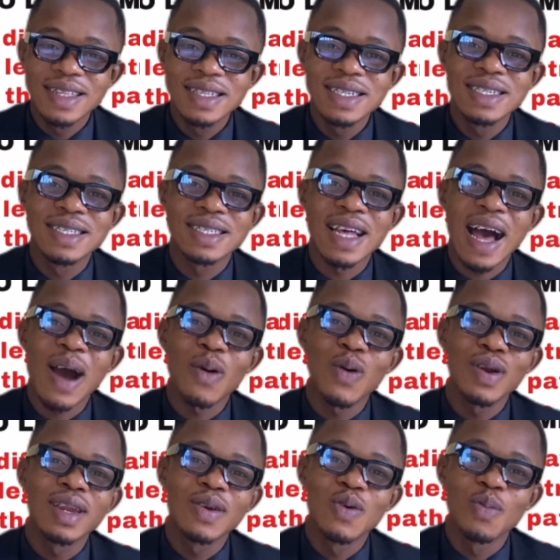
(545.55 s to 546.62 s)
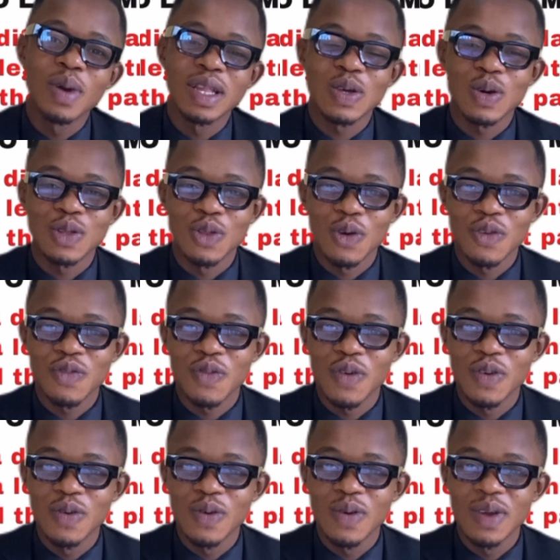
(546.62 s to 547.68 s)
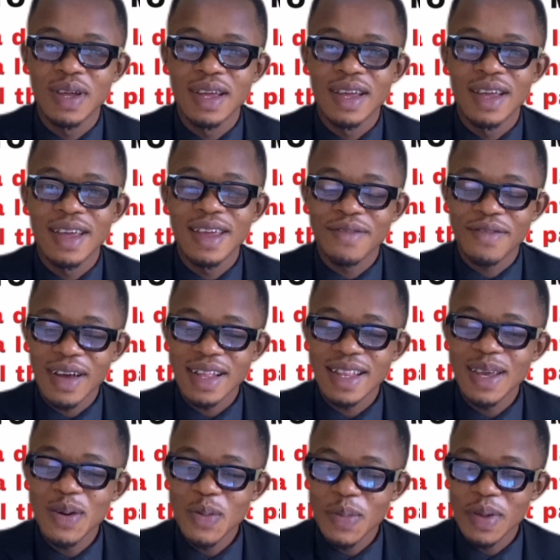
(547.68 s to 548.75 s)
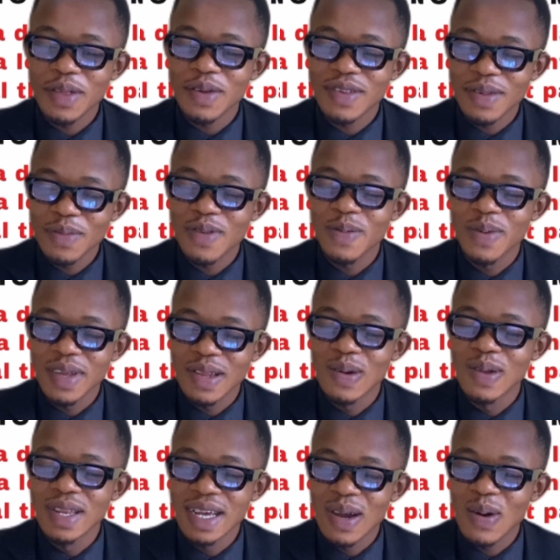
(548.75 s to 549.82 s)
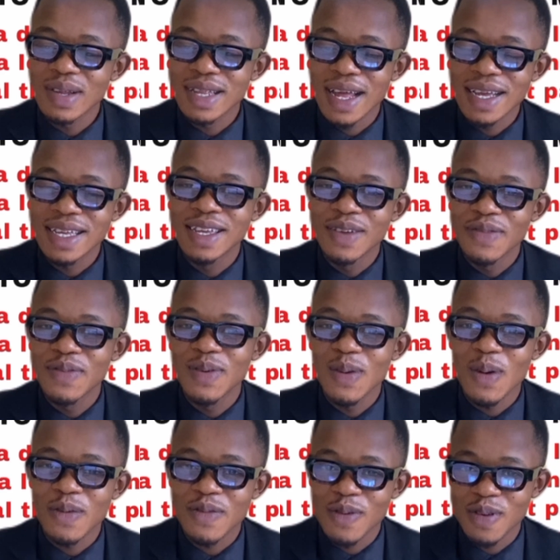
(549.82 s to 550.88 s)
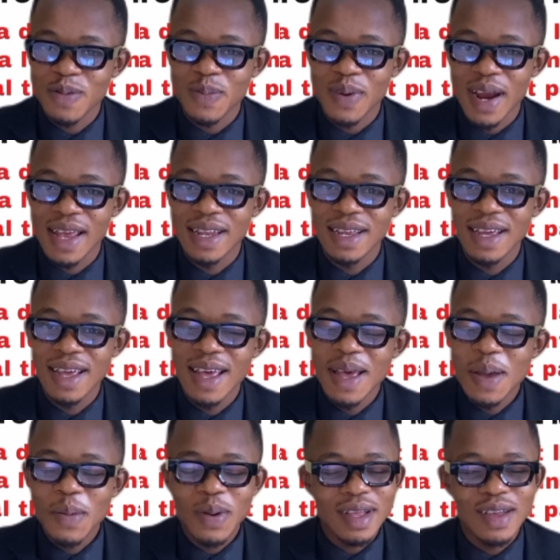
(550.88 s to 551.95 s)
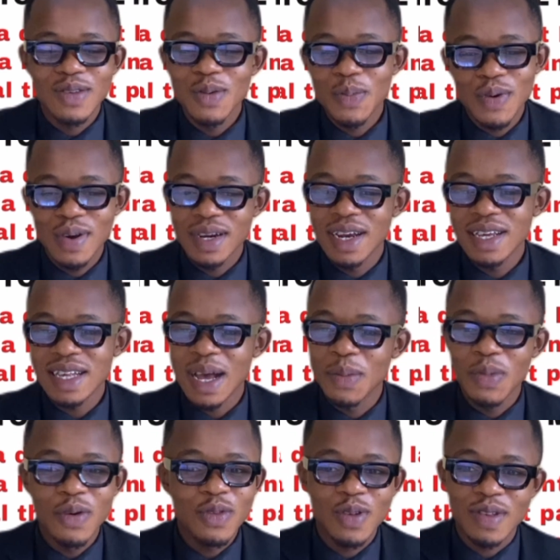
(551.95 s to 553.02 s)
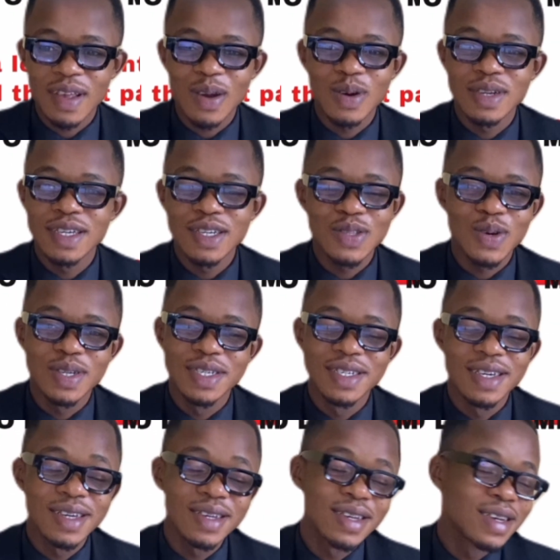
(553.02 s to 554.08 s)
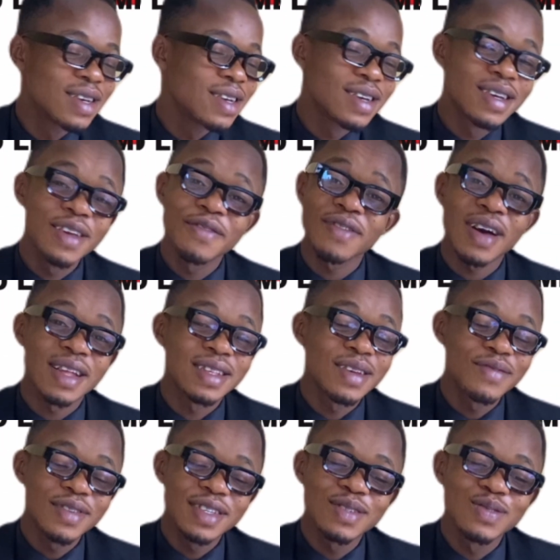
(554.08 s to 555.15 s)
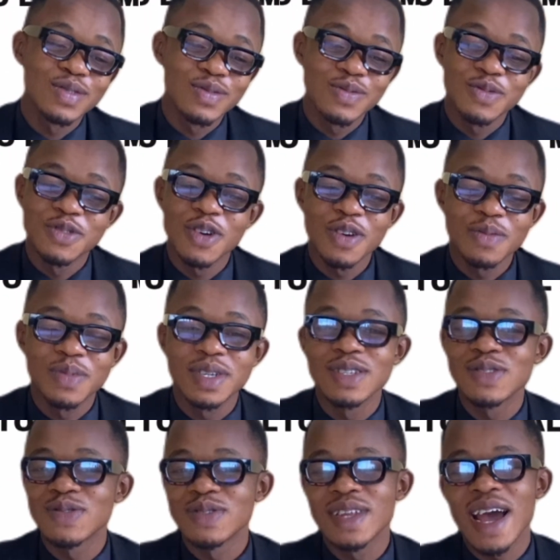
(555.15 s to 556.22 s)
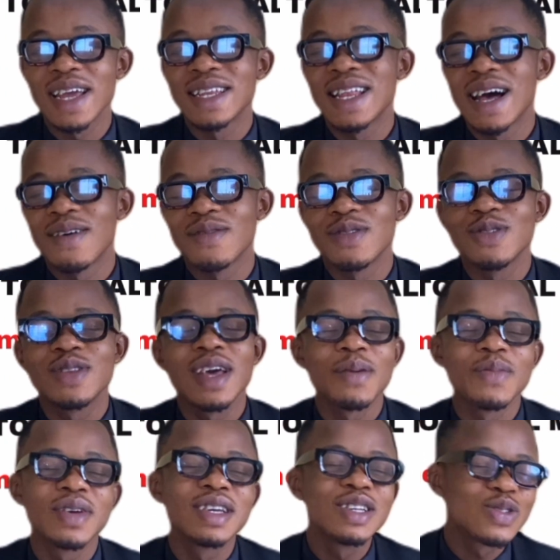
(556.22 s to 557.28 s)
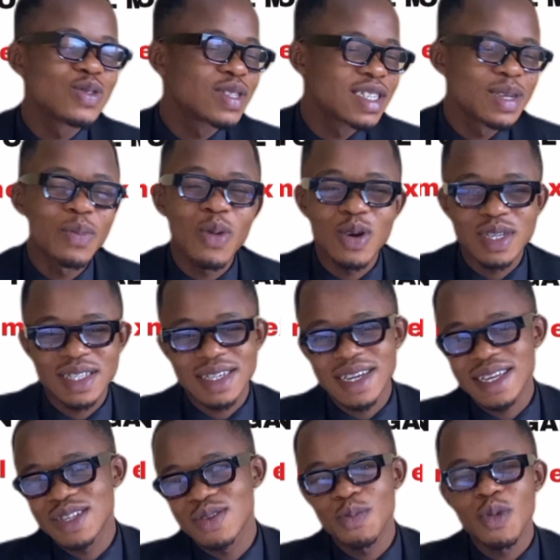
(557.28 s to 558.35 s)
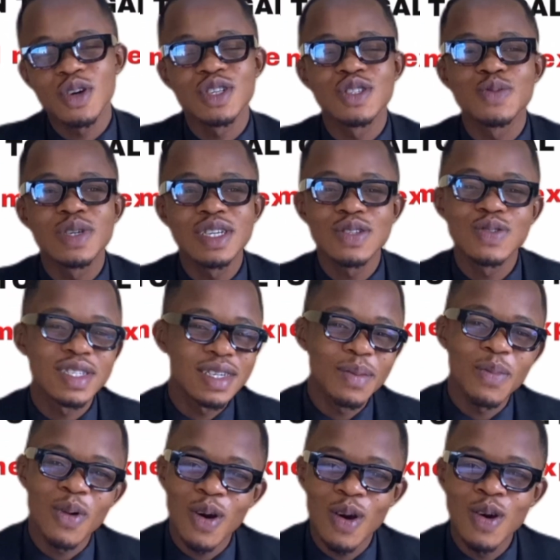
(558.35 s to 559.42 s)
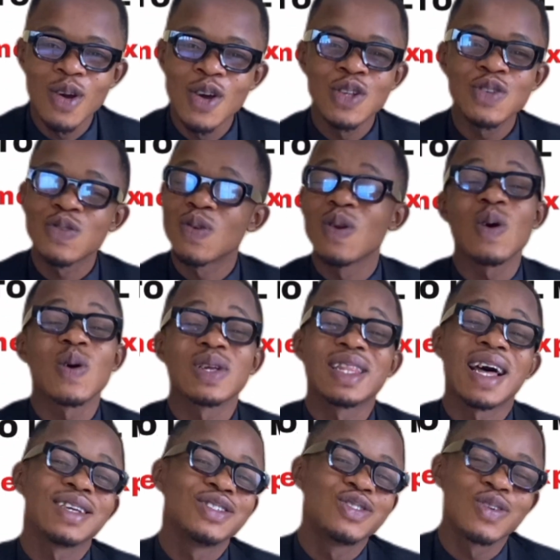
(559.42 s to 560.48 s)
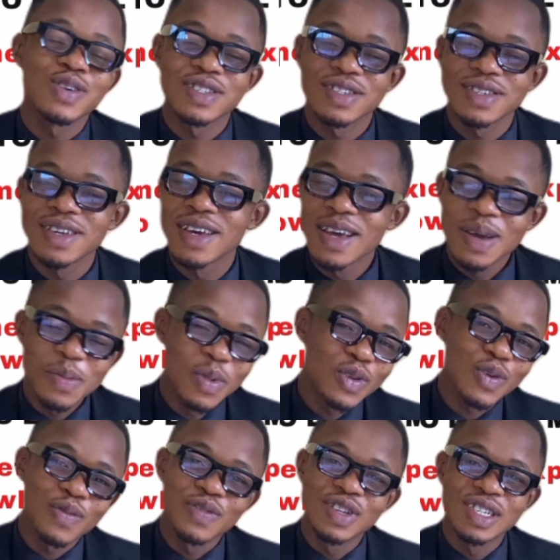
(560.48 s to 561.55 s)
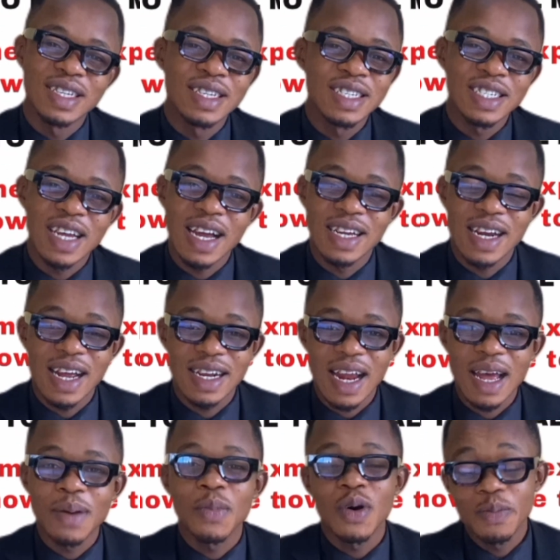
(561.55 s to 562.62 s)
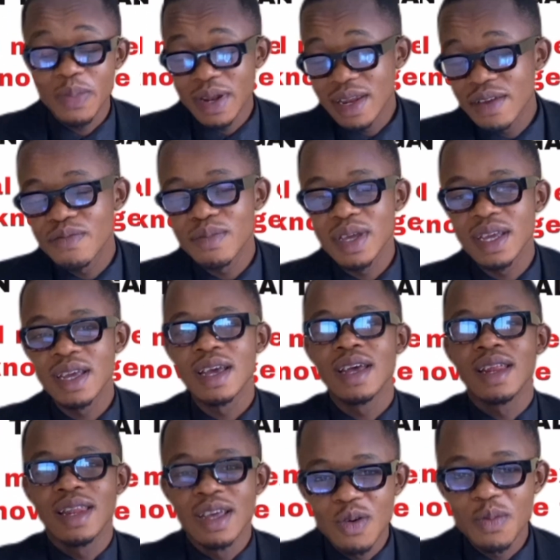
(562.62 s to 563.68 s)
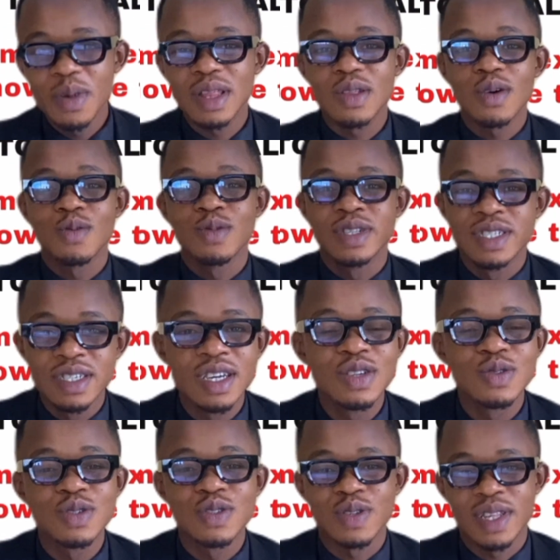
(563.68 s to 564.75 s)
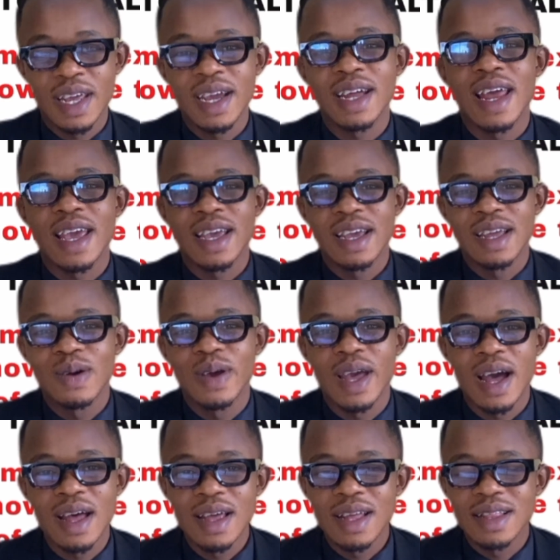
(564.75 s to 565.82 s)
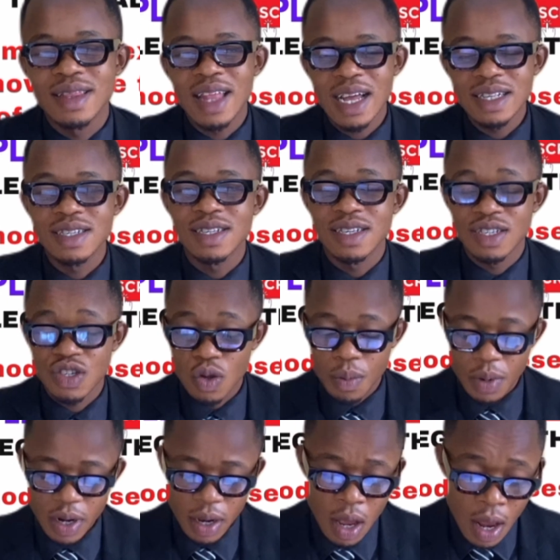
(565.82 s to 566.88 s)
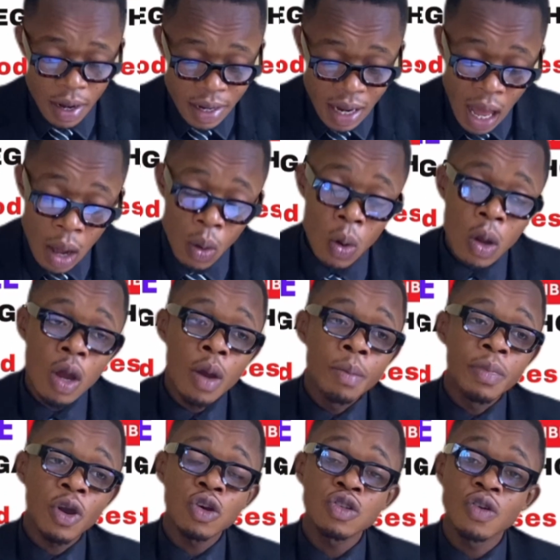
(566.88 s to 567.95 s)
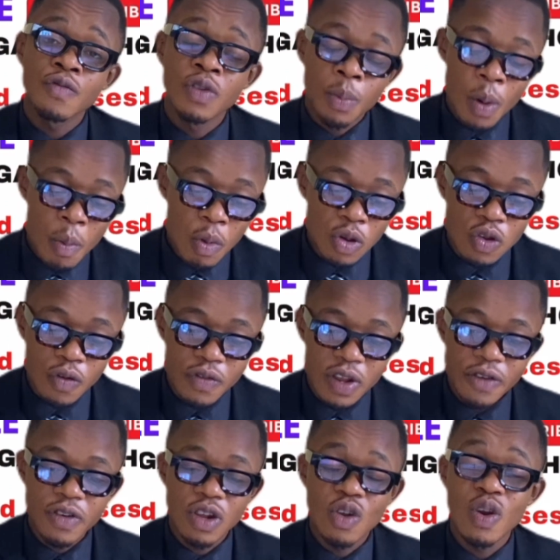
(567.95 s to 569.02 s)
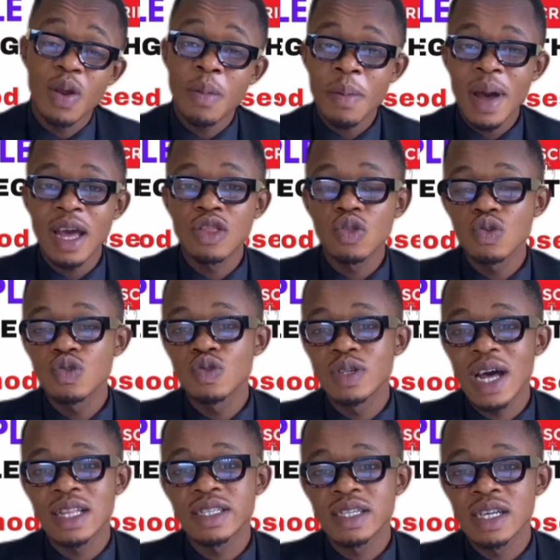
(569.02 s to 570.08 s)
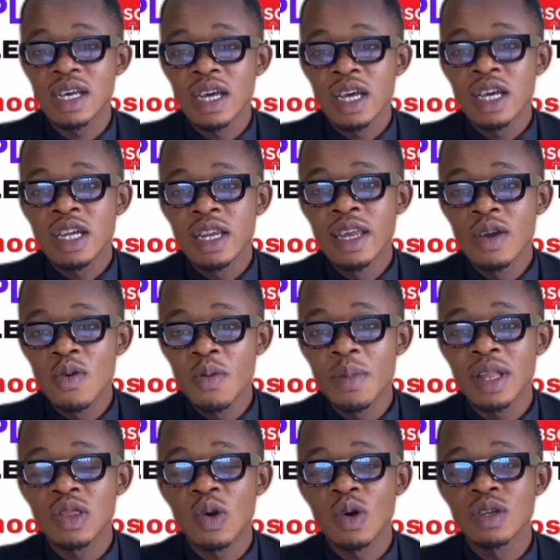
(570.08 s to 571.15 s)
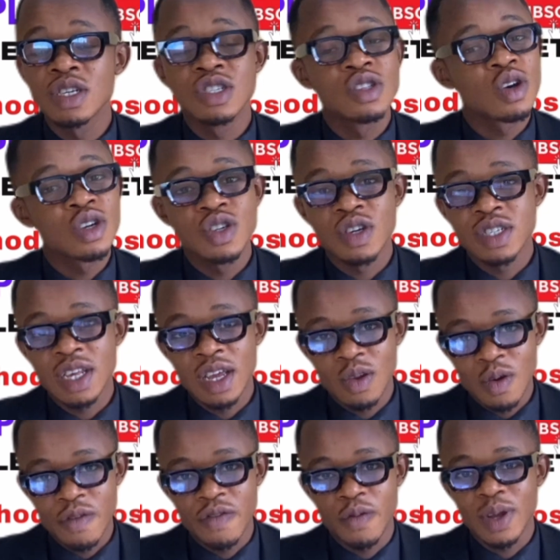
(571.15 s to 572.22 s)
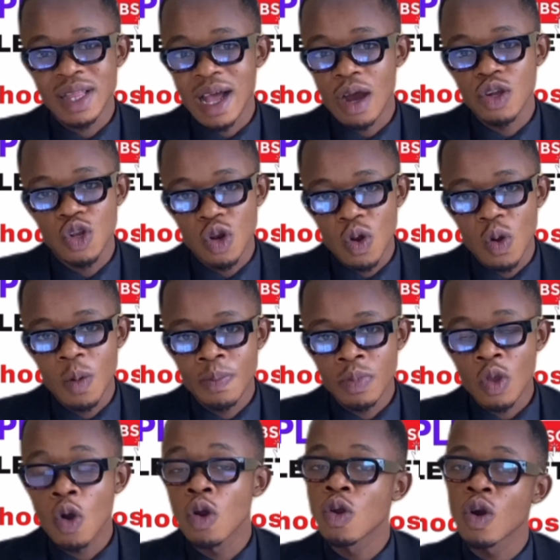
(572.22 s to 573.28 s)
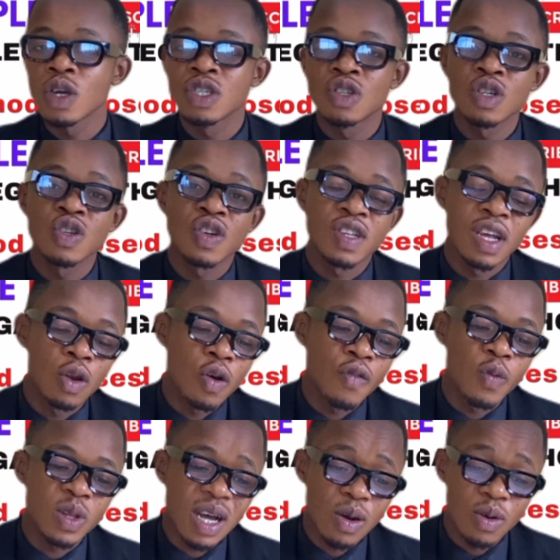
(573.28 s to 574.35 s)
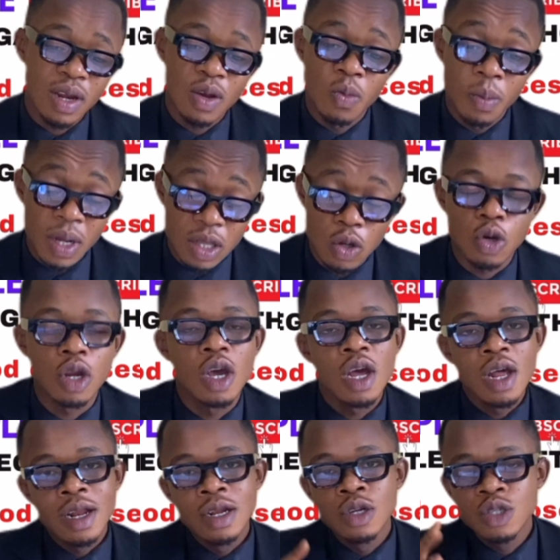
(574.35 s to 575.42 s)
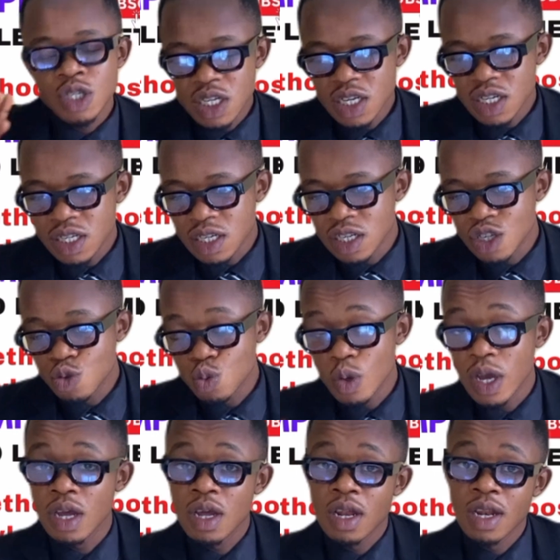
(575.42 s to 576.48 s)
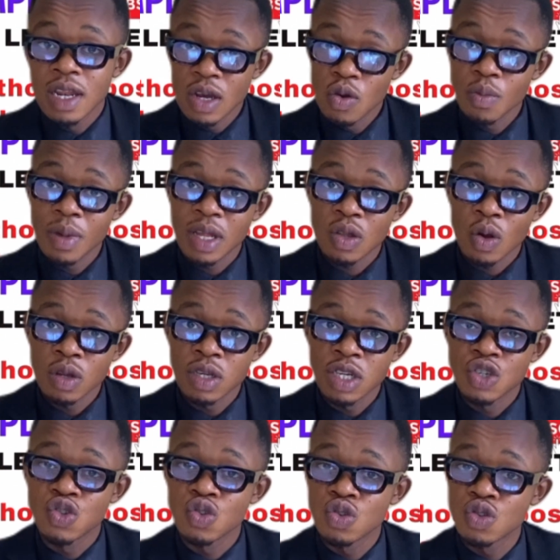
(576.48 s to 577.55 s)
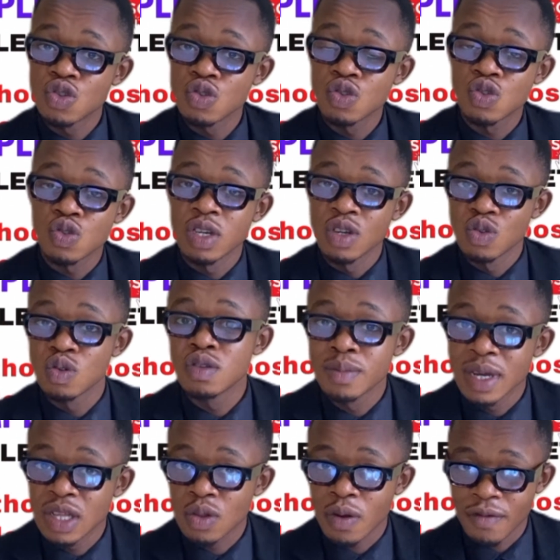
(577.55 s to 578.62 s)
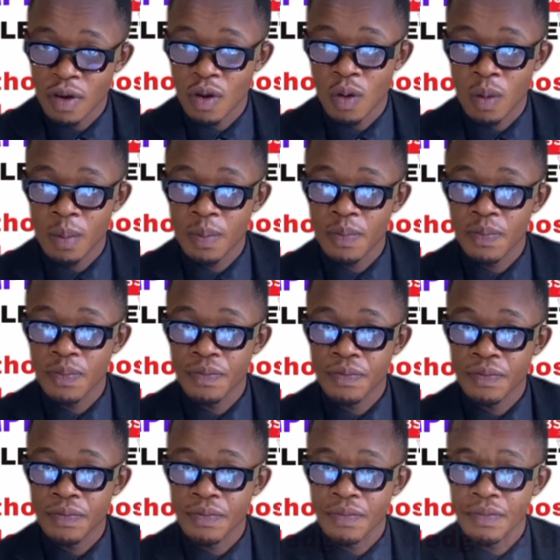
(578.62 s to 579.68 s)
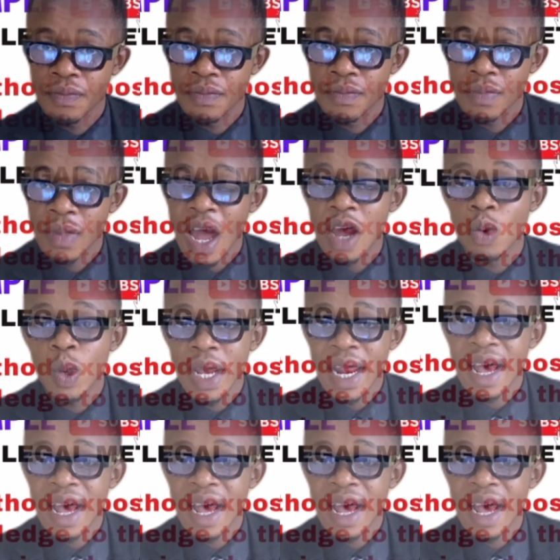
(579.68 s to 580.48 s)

These are what legal method does for you. In fact, legal method seems to be the only court that gives you your first pride. But as you progress and move to secondary, third year, in fact, everything will just begin to die down. You then begin to see more strength. You begin to see more to law than just most of this initial grammar. But believe me, legal method will train you to think like a lawyer. That is in summary. Now, because of the purpose of this video, remember I told you that legal method is not just enough without law, or law is not just enough without legal method. See it this way: legal method introduces you to the rudiment of law. And